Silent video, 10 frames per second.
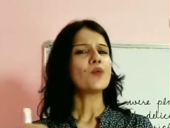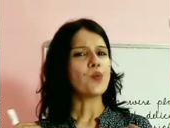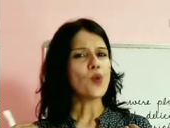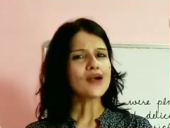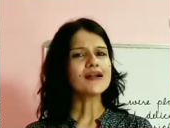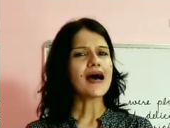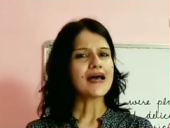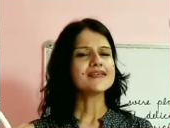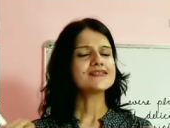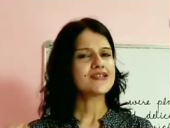What
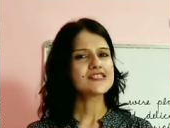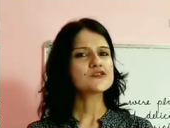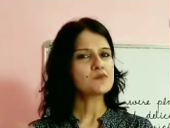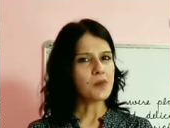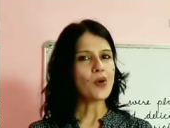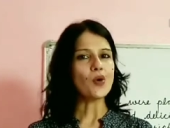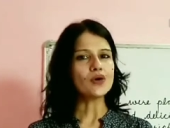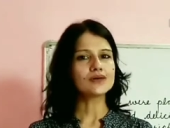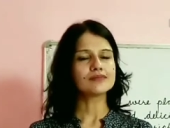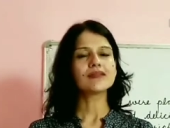I just
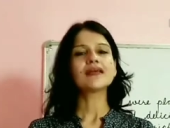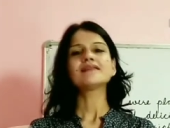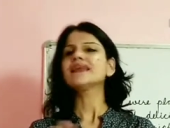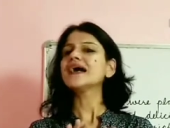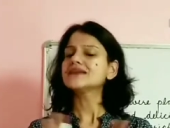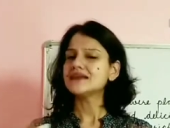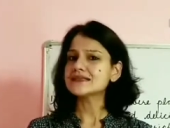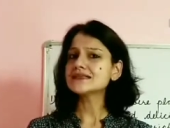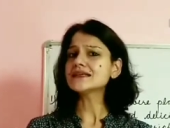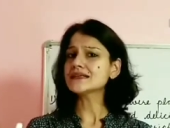spoke, that
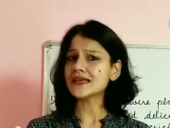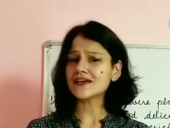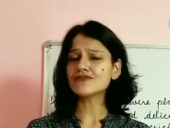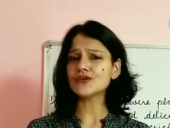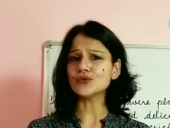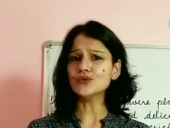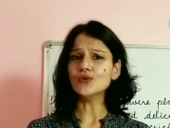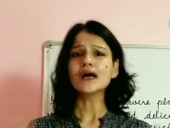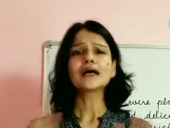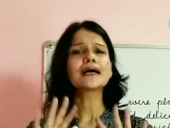doesn't give
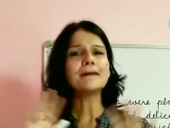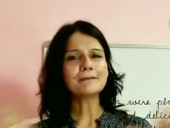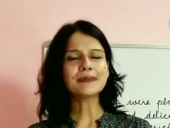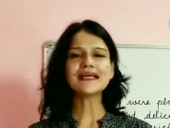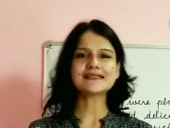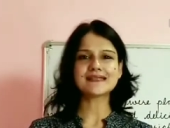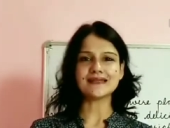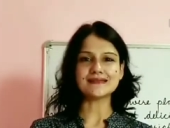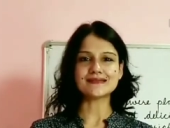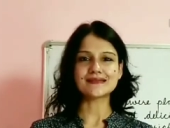you complete
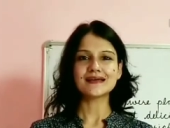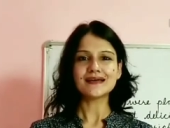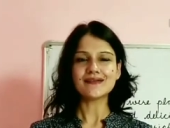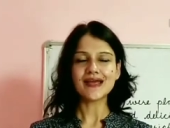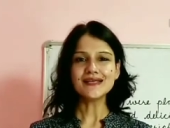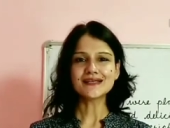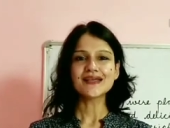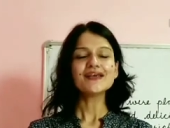sense, right?